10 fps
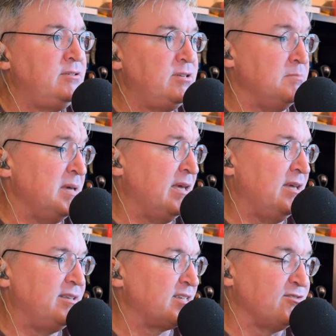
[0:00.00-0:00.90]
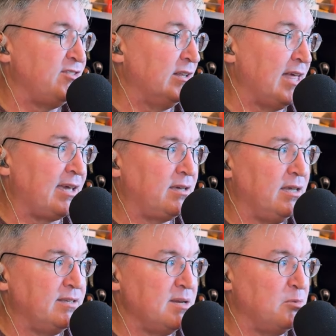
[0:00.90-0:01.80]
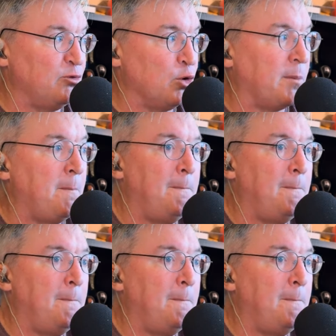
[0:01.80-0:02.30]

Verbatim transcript: to me it doesn't feel like it did before